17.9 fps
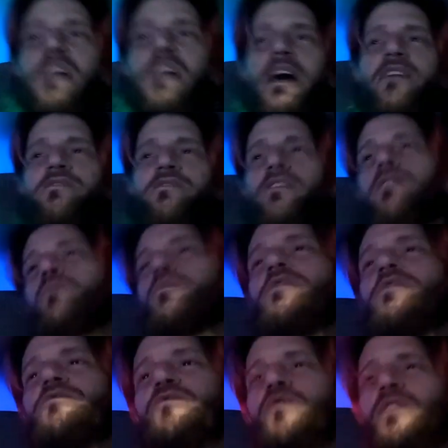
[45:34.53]
the last thing you
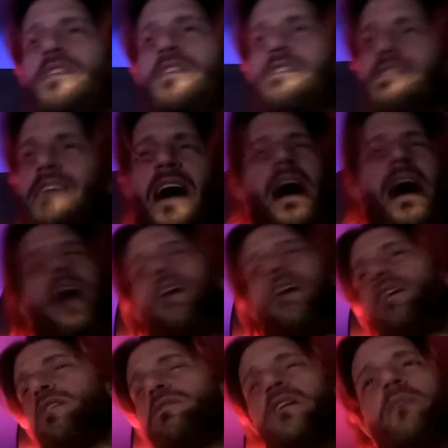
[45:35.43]
wished for? I don't
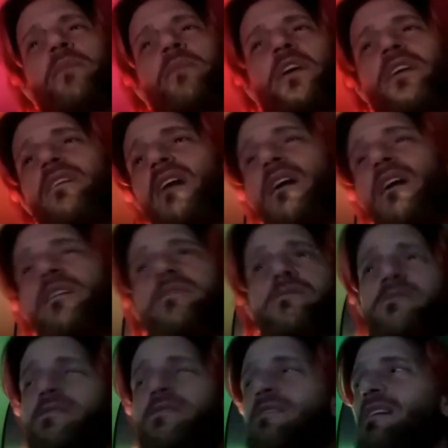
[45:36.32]
know. $1 million.
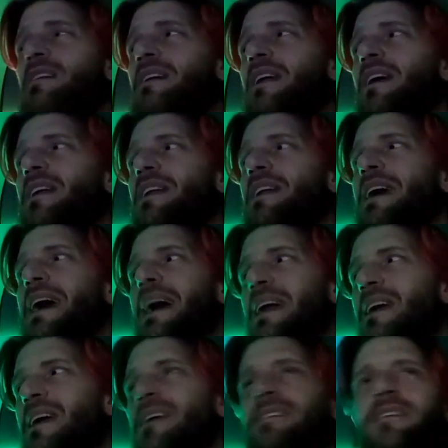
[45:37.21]

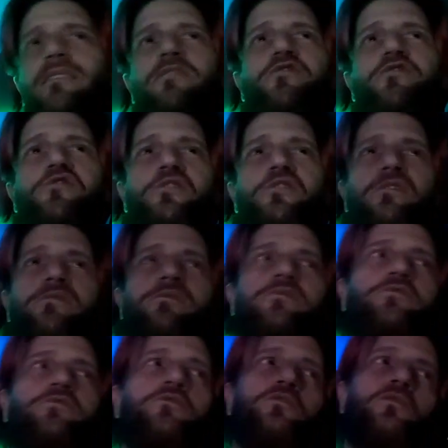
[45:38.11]
Anything
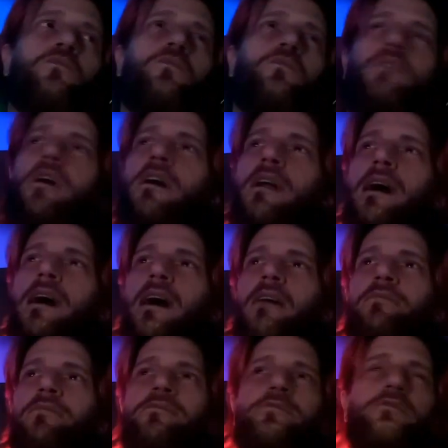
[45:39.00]
just to not
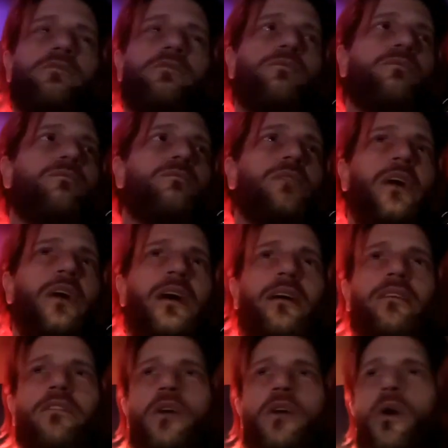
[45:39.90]
have to,
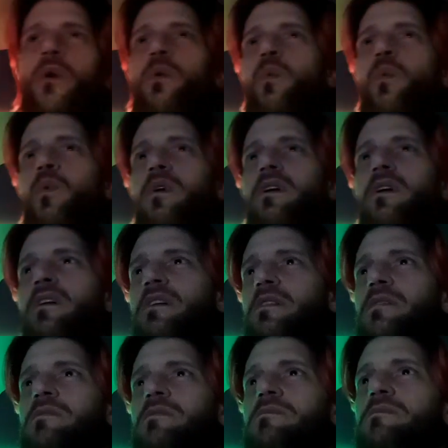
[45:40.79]
like, go to work
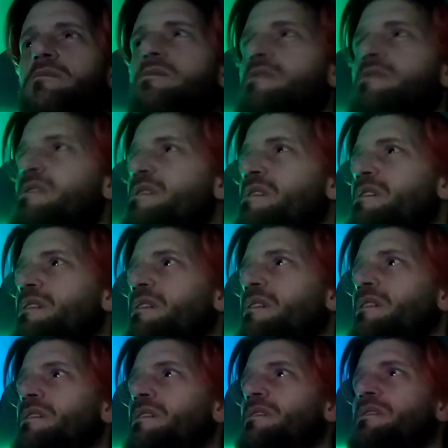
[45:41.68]
and
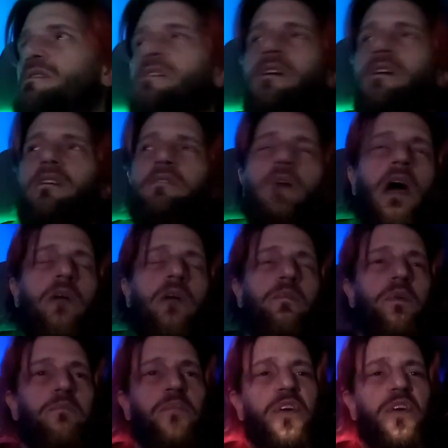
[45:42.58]

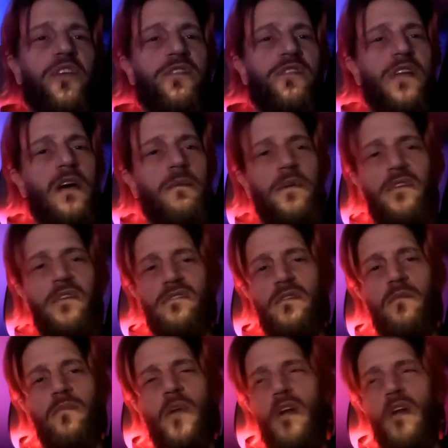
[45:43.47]
be bitched at because
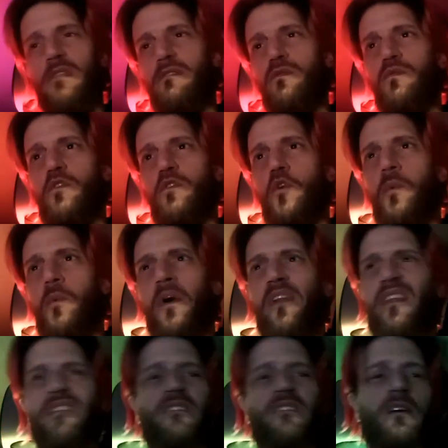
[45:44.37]
I'm not the
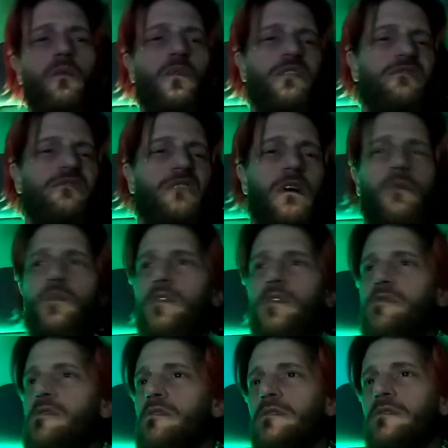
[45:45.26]
robot that they wish I
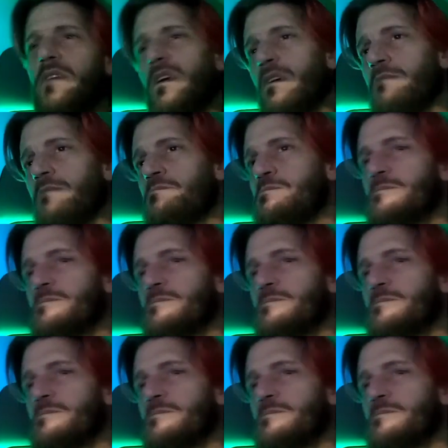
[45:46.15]
was, you know.